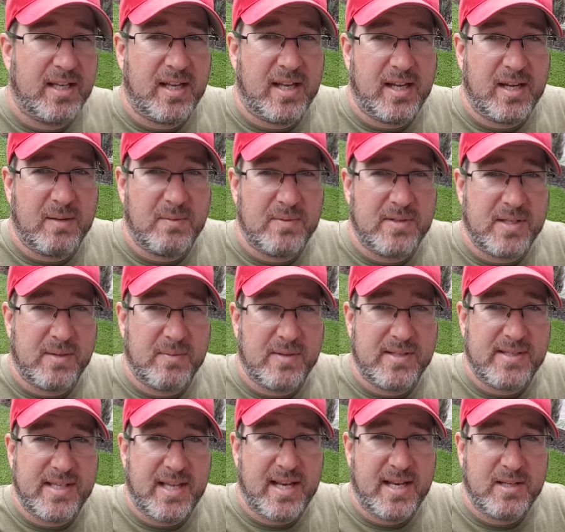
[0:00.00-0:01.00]
um, some of
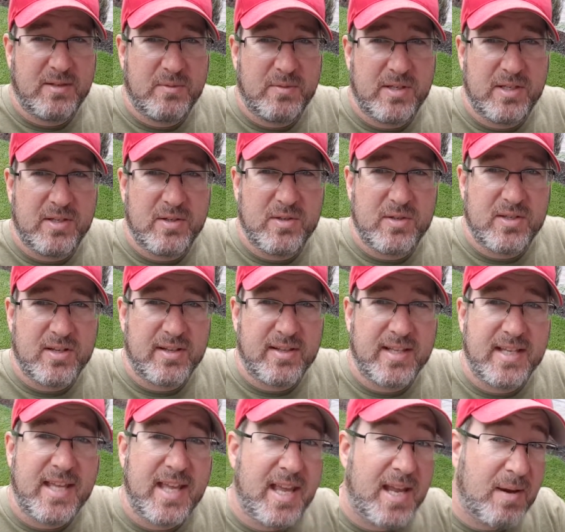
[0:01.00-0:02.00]
the settings we use on
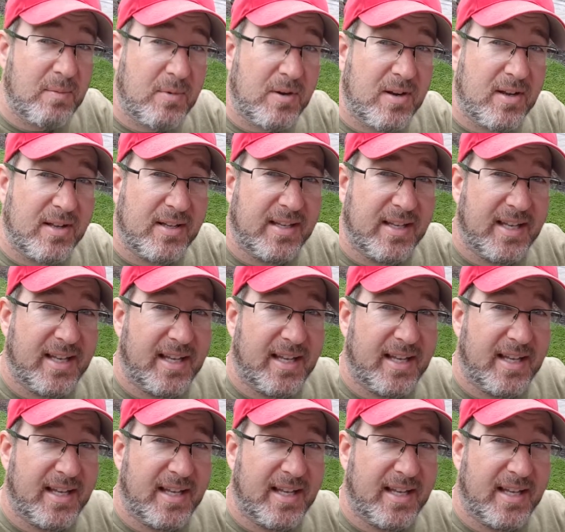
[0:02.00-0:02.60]
the camera,